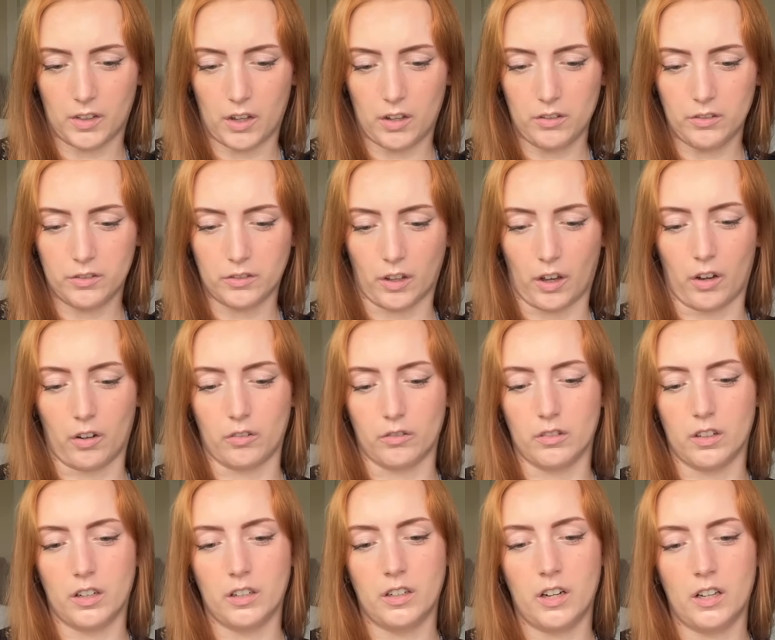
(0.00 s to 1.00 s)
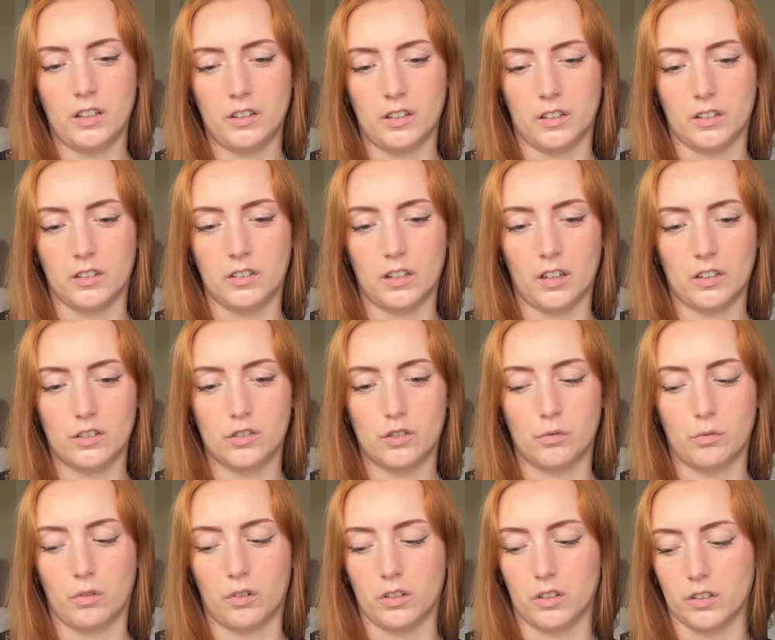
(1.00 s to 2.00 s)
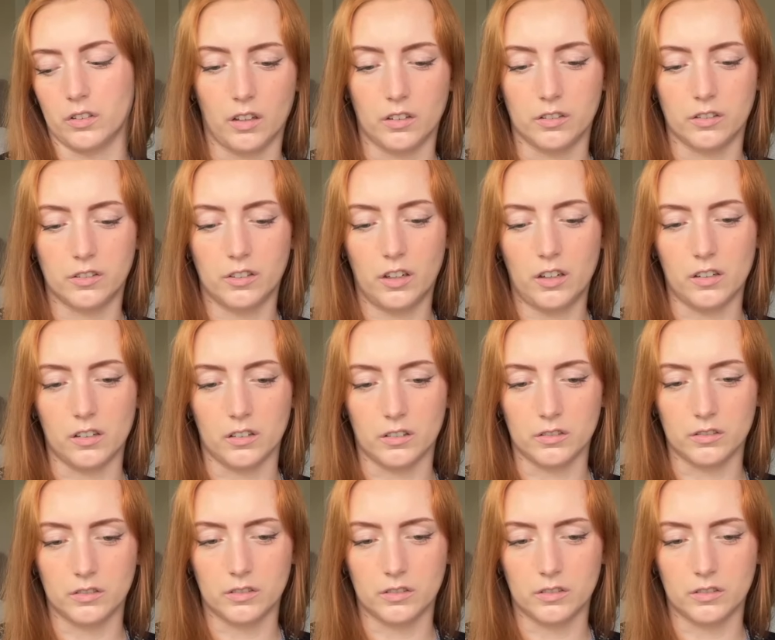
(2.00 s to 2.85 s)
Also, not the sexual assault.